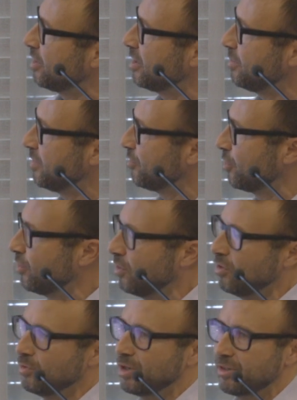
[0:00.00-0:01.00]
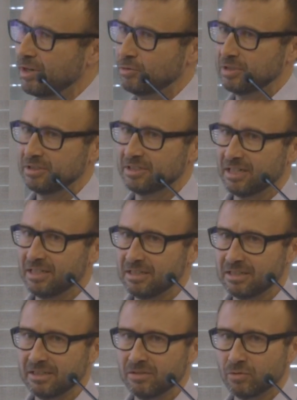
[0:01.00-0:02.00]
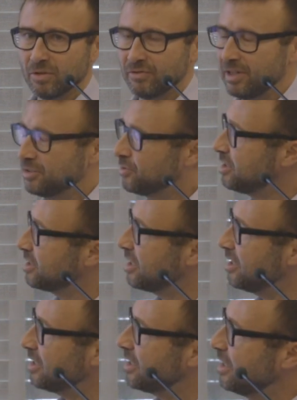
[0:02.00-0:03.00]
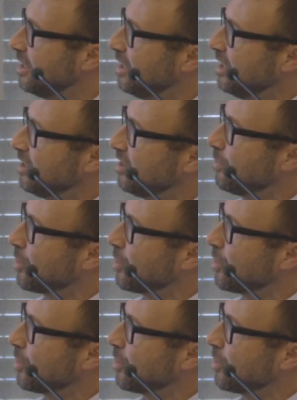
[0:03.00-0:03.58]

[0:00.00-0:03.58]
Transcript: are aiming for over 1,000 scans, 1,200 scans. The